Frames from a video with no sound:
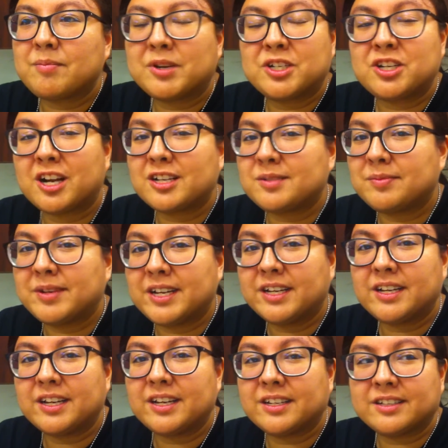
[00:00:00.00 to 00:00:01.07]
But trust
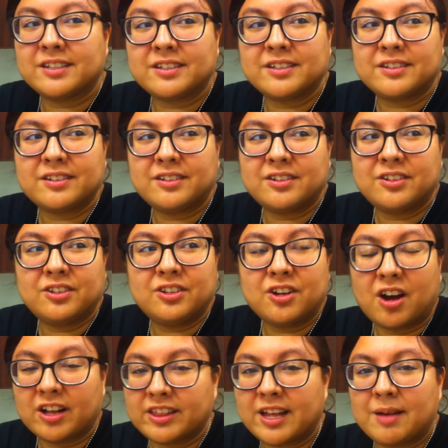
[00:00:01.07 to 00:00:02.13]
me, it's
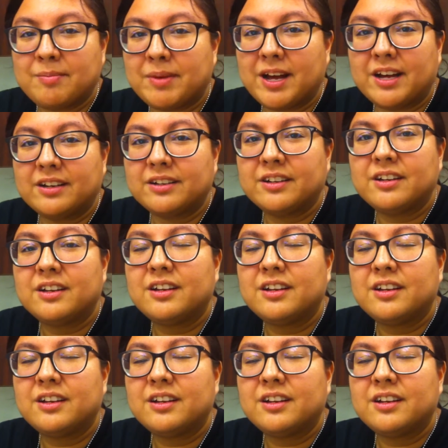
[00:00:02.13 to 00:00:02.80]
not that bad.